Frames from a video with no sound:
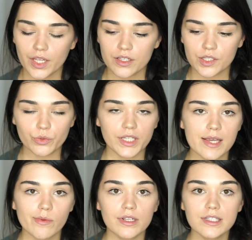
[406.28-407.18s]
so
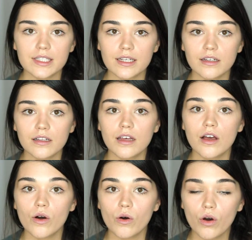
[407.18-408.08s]
they will signal
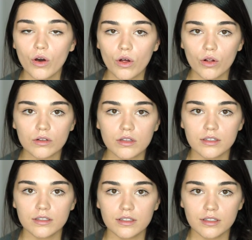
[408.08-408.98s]
all
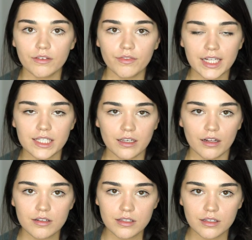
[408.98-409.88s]
the fat
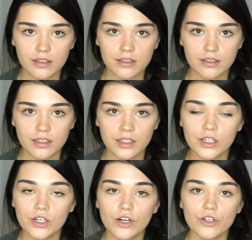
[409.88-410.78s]
cells
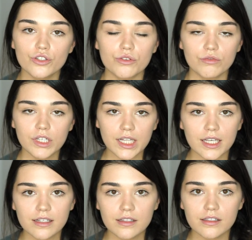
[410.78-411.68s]
to
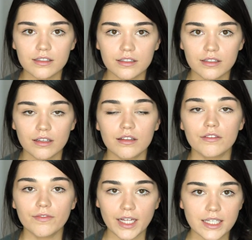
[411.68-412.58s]
release
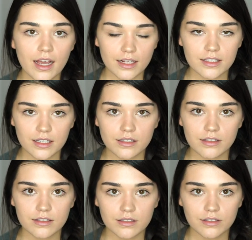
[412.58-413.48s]
the fatty
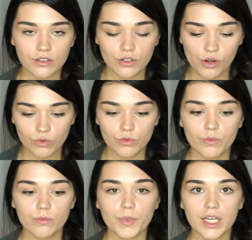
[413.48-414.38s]
acids, you know,
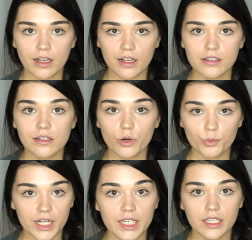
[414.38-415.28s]
because our
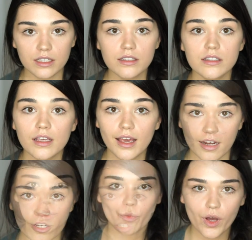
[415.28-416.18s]
body needs
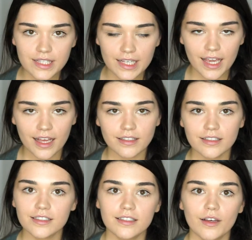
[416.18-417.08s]
energy. So once again,
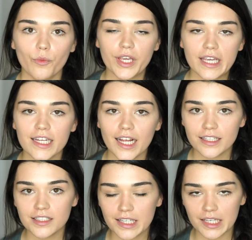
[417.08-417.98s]
we
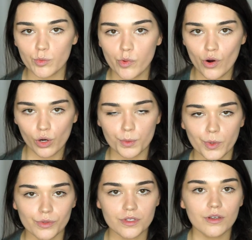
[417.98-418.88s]
cannot keep
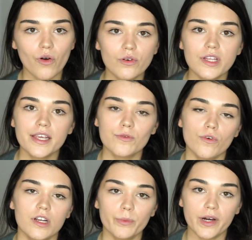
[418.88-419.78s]
hormones only in
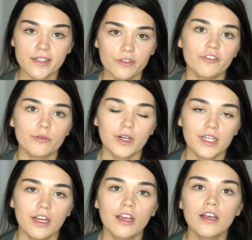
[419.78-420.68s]
one part of our
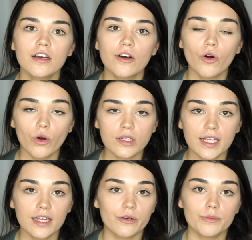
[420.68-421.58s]
body,
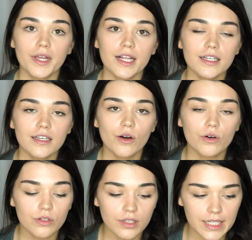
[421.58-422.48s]
only in our belly,
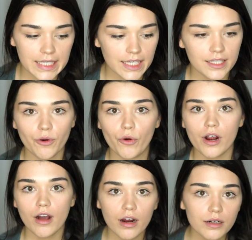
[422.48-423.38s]
only in our
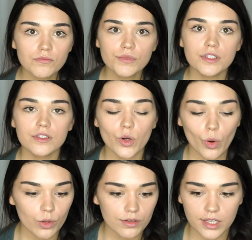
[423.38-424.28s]
arms,
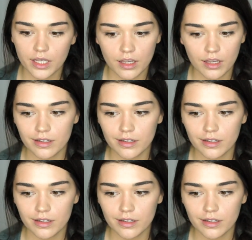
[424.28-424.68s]
only